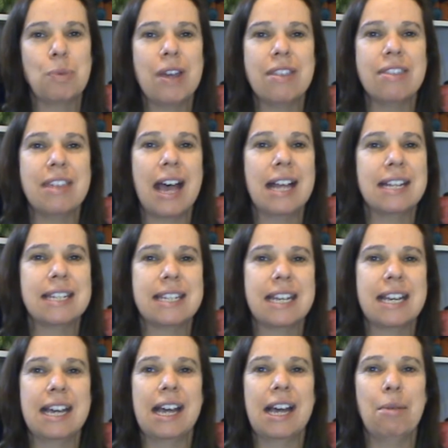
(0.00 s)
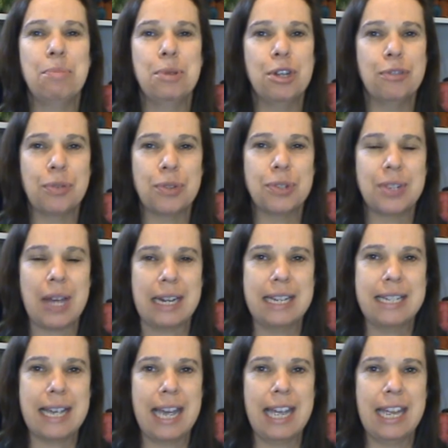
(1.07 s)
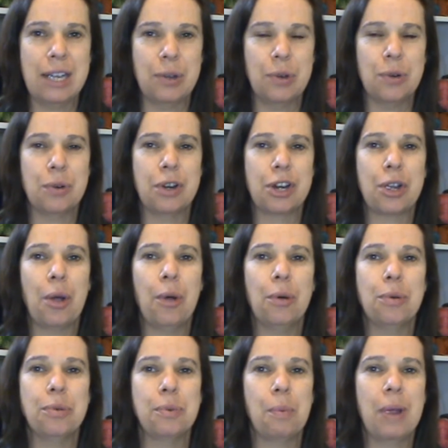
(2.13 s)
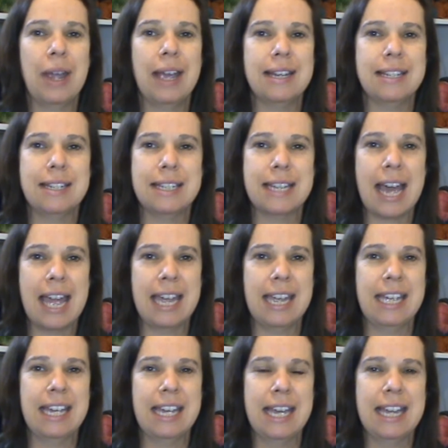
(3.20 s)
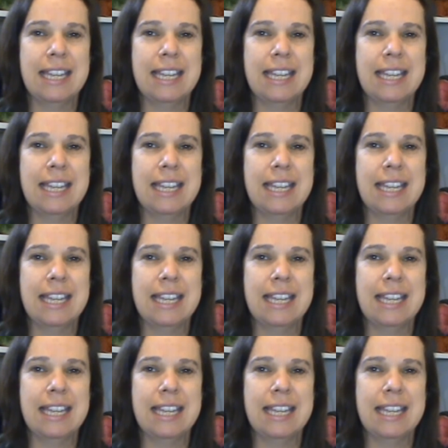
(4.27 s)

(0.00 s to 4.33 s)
Whether that's a beautiful sunny day or a cold, wet day,